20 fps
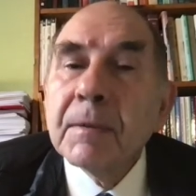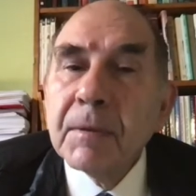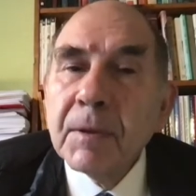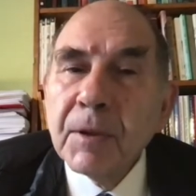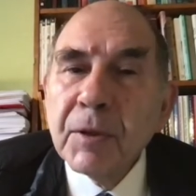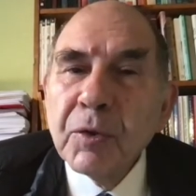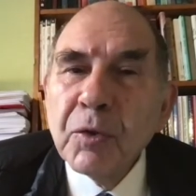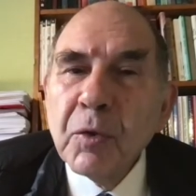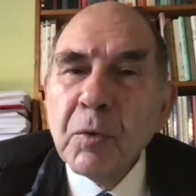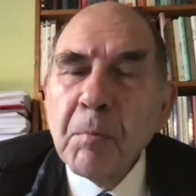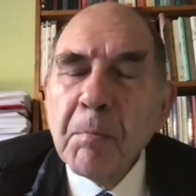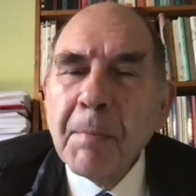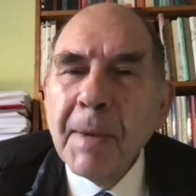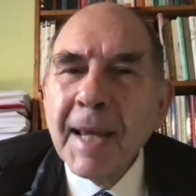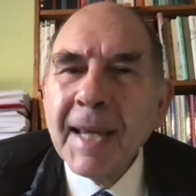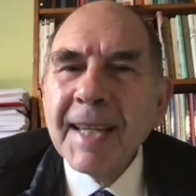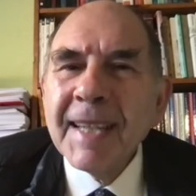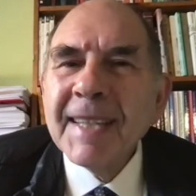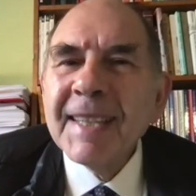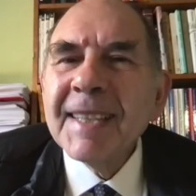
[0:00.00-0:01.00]
you
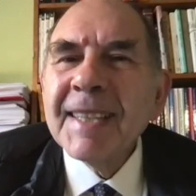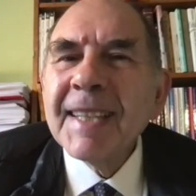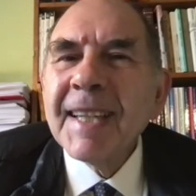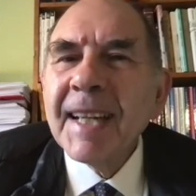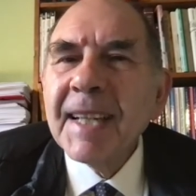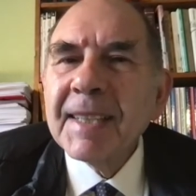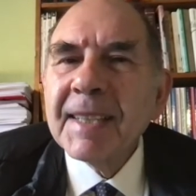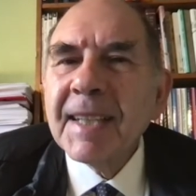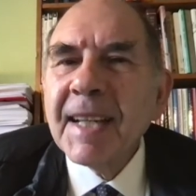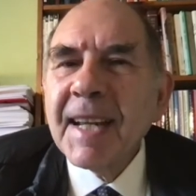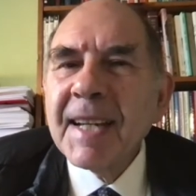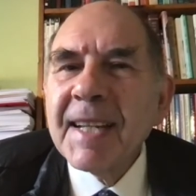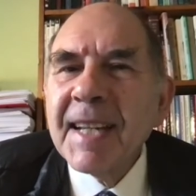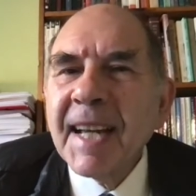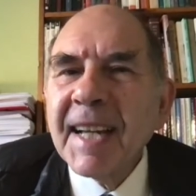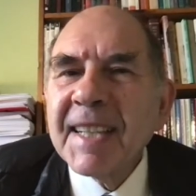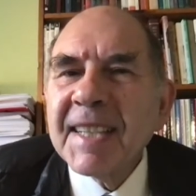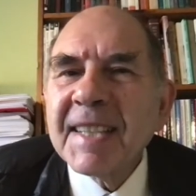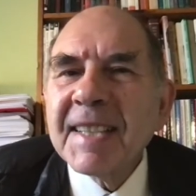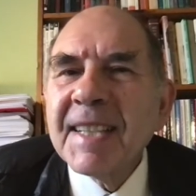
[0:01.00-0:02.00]
may get a
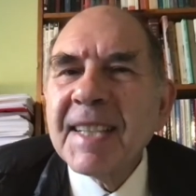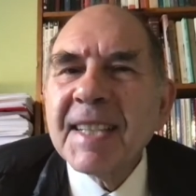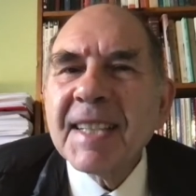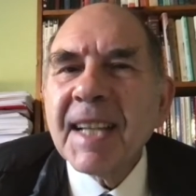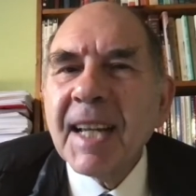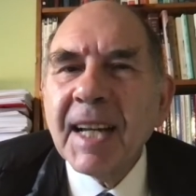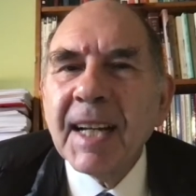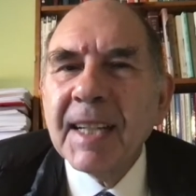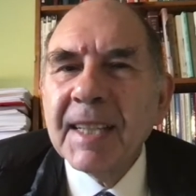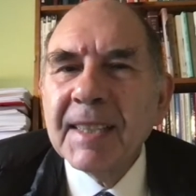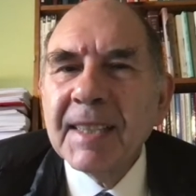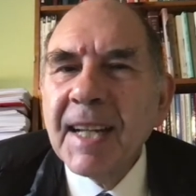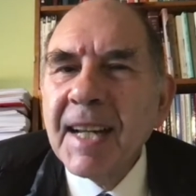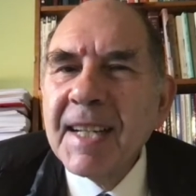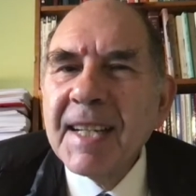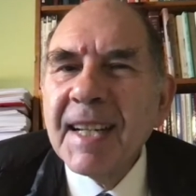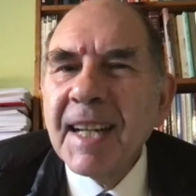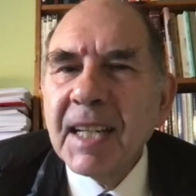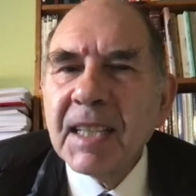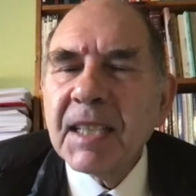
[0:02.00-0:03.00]
nice design, a
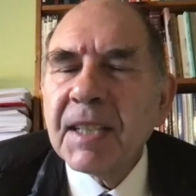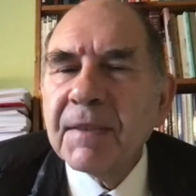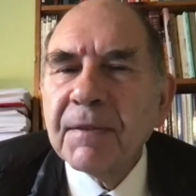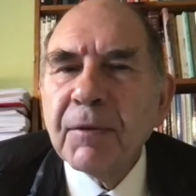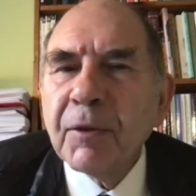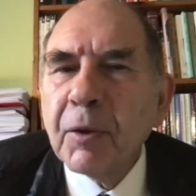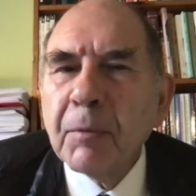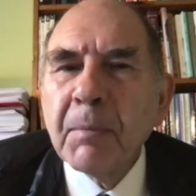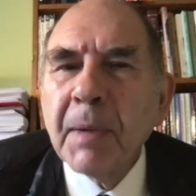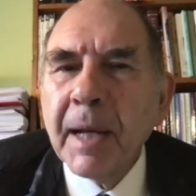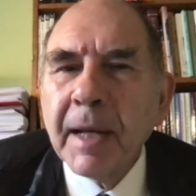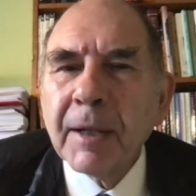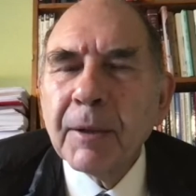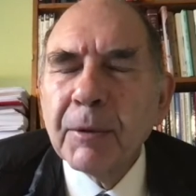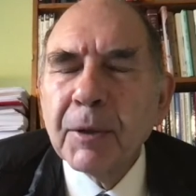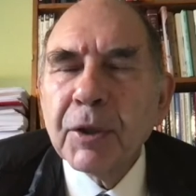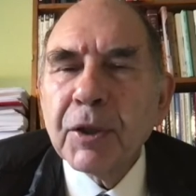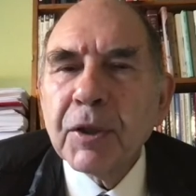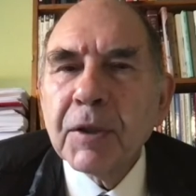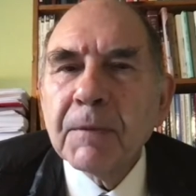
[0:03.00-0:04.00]
nice form
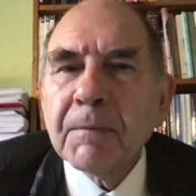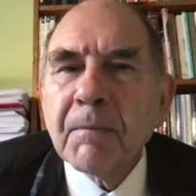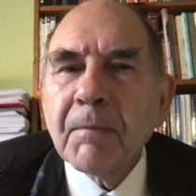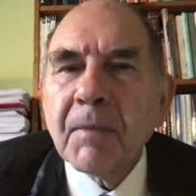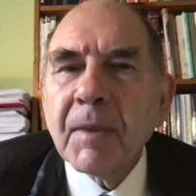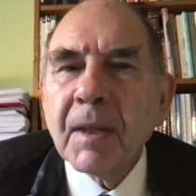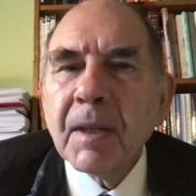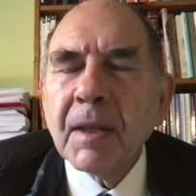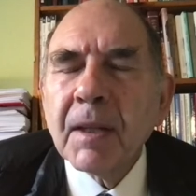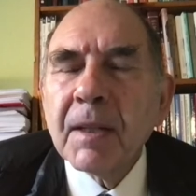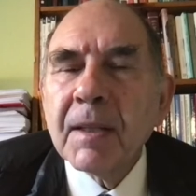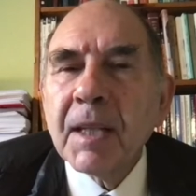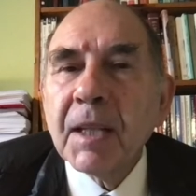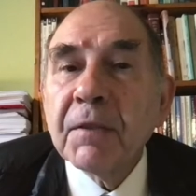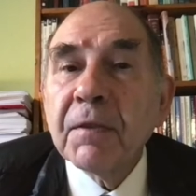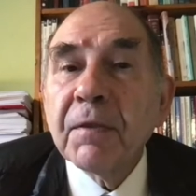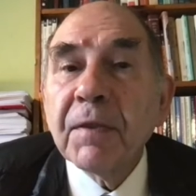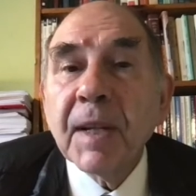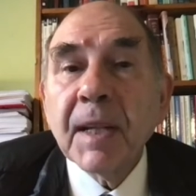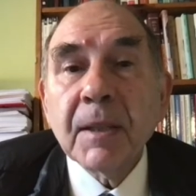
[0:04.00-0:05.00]
language that
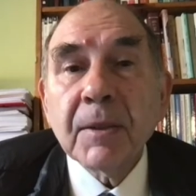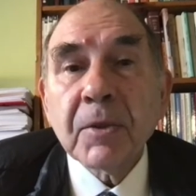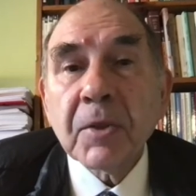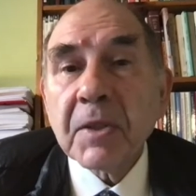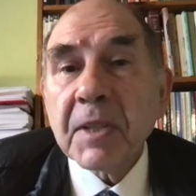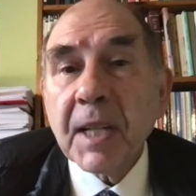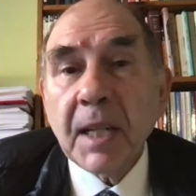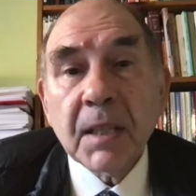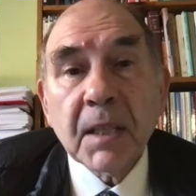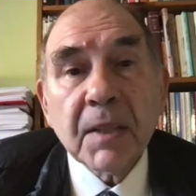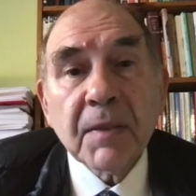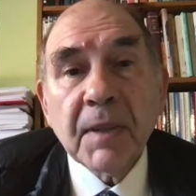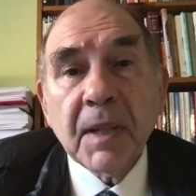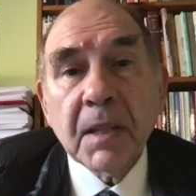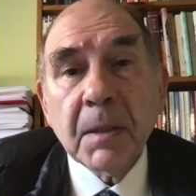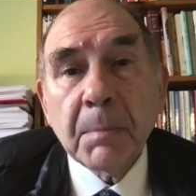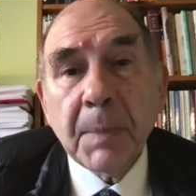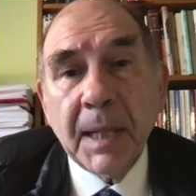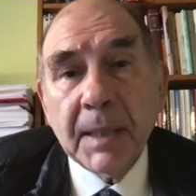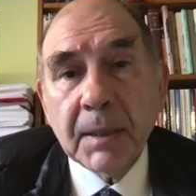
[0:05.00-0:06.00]
fails to satisfy
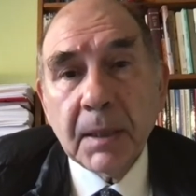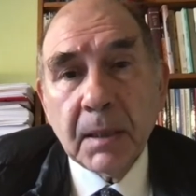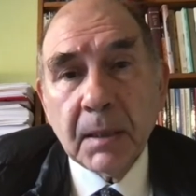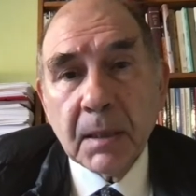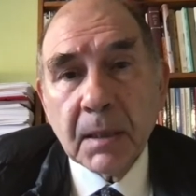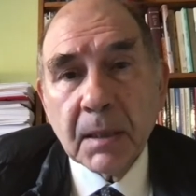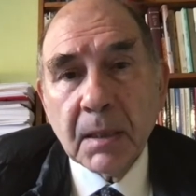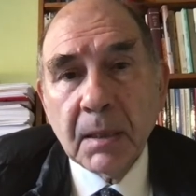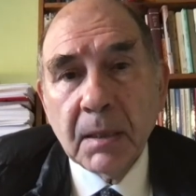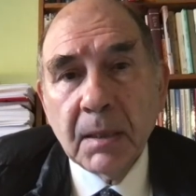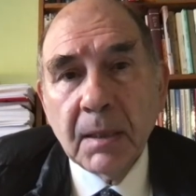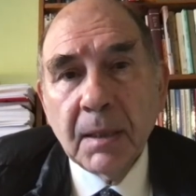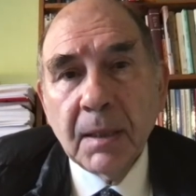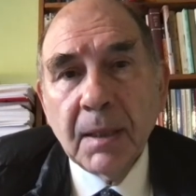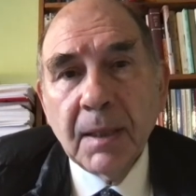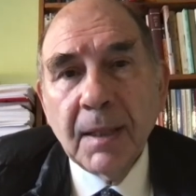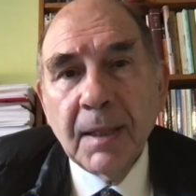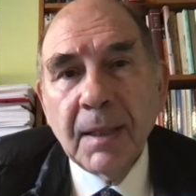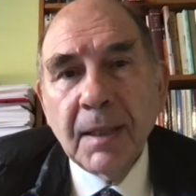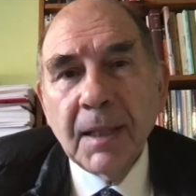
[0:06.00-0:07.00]
the patterns.
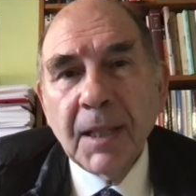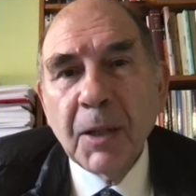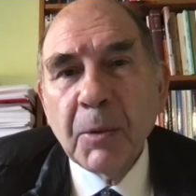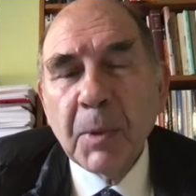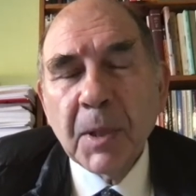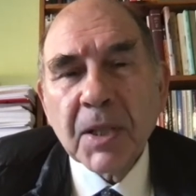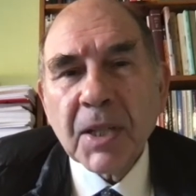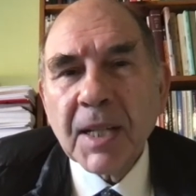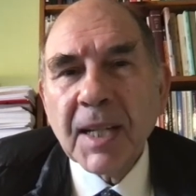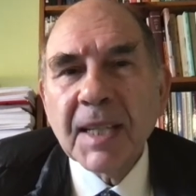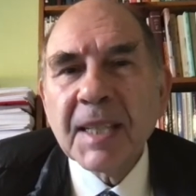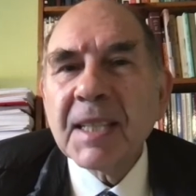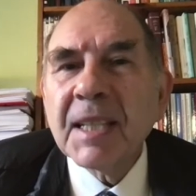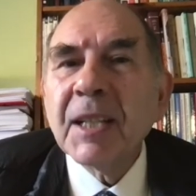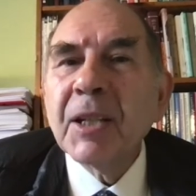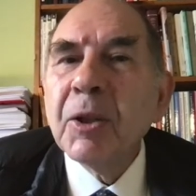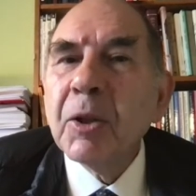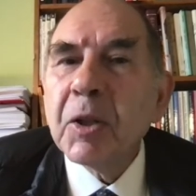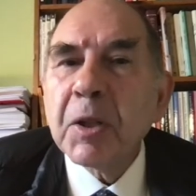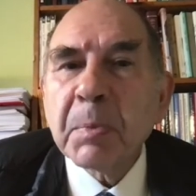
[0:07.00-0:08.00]
In which case,
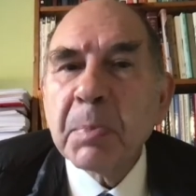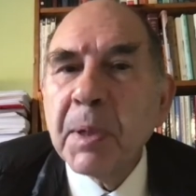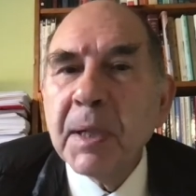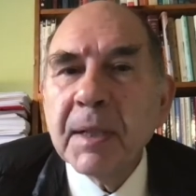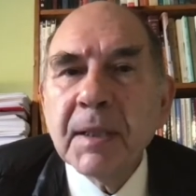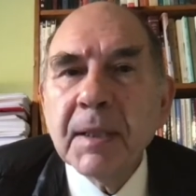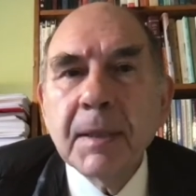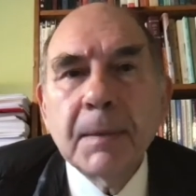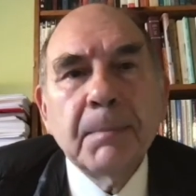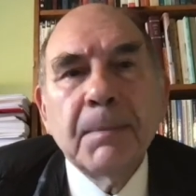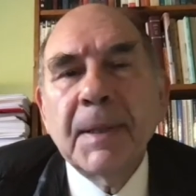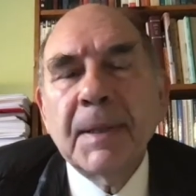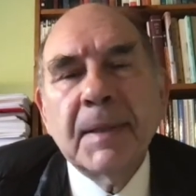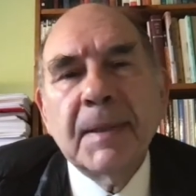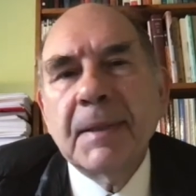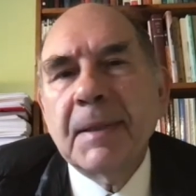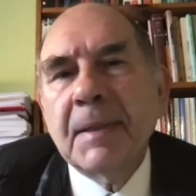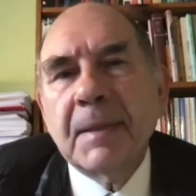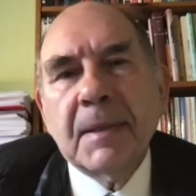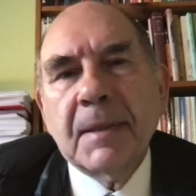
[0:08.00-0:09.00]
it looks pretty, but
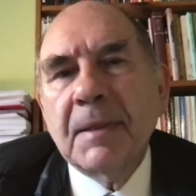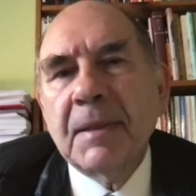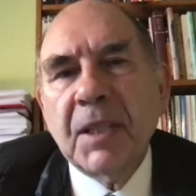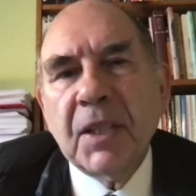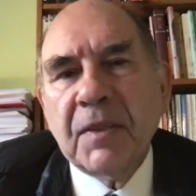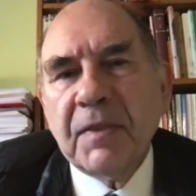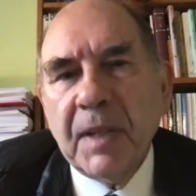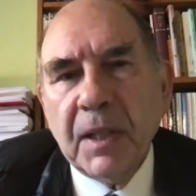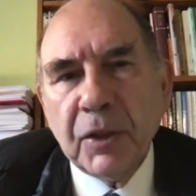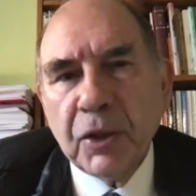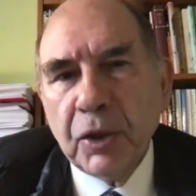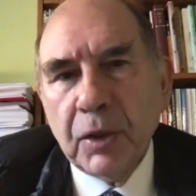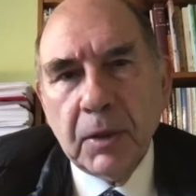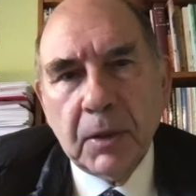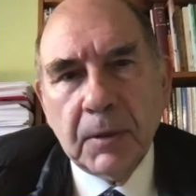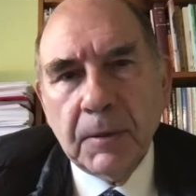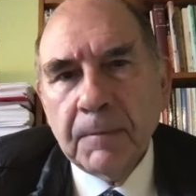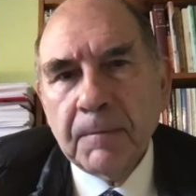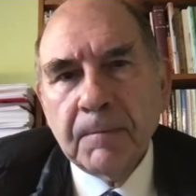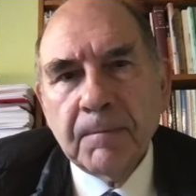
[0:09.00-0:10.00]
it is dysfunctional.